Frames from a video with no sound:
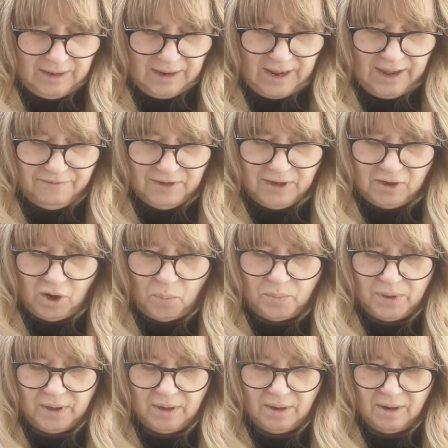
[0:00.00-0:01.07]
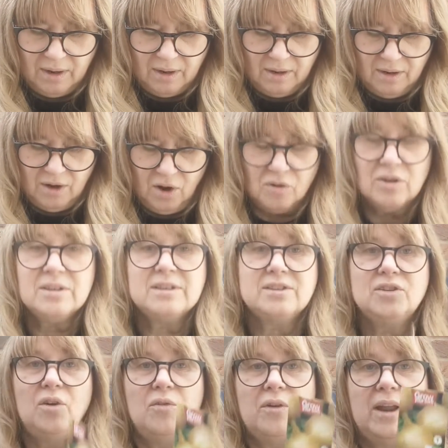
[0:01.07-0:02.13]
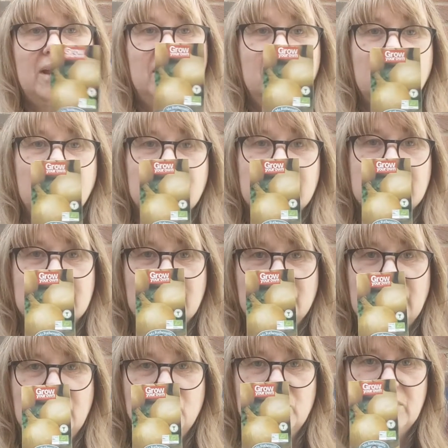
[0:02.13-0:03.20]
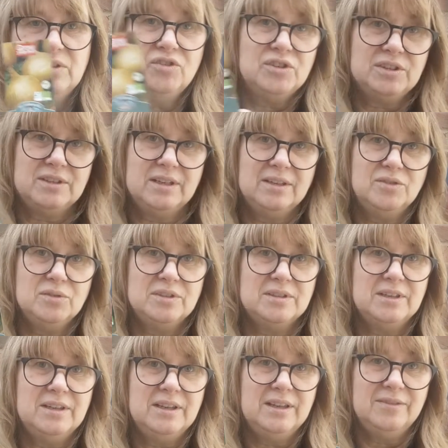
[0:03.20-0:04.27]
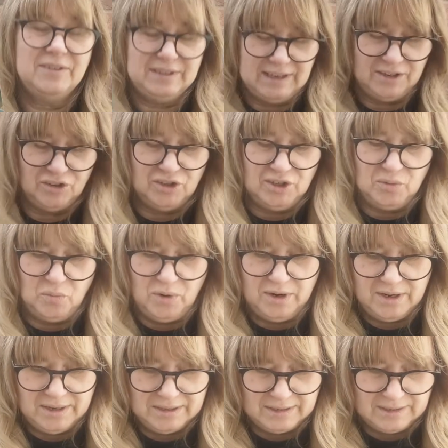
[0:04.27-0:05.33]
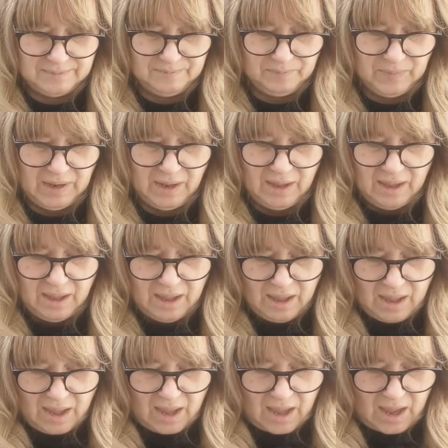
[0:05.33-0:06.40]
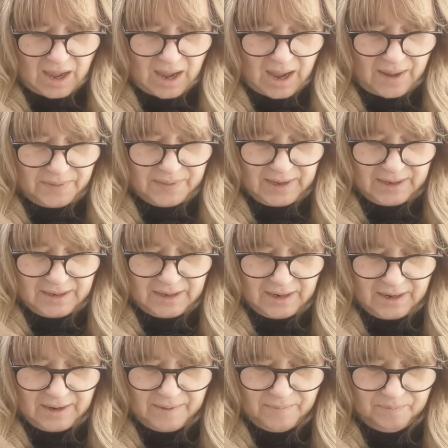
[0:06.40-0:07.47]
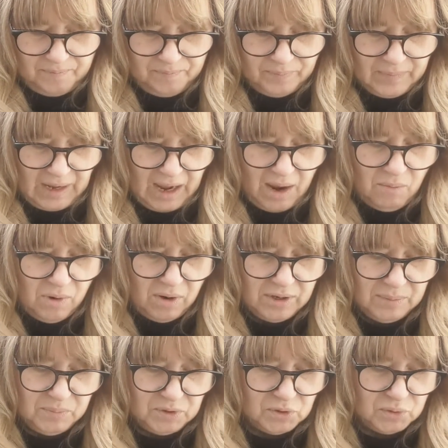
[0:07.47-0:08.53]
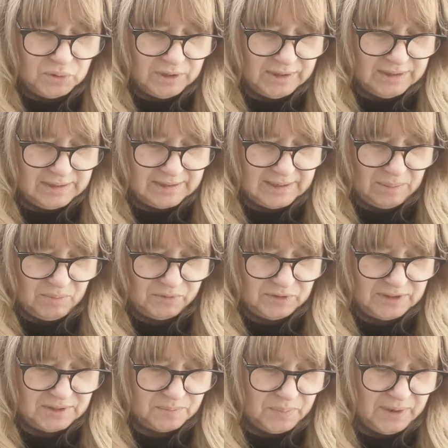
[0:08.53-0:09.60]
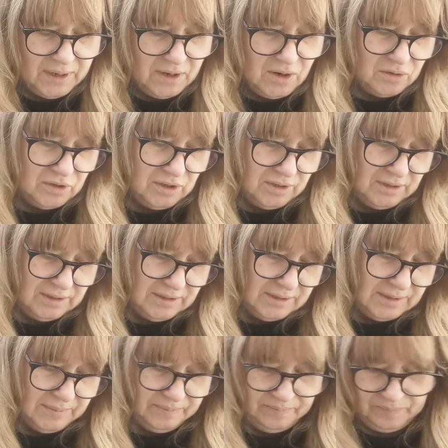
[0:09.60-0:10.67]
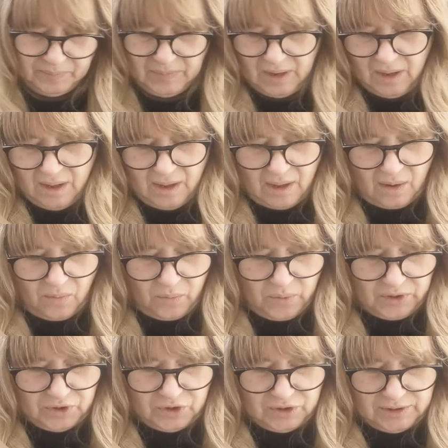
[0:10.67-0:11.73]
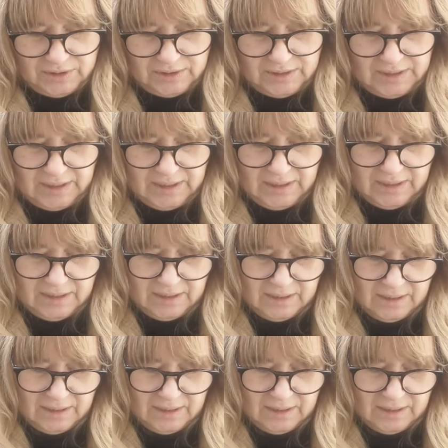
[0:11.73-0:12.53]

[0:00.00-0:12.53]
heavy cropping, long storing. So that would be interesting to see if it actually works. Then I'm going to be doing some of the spring onions, which is the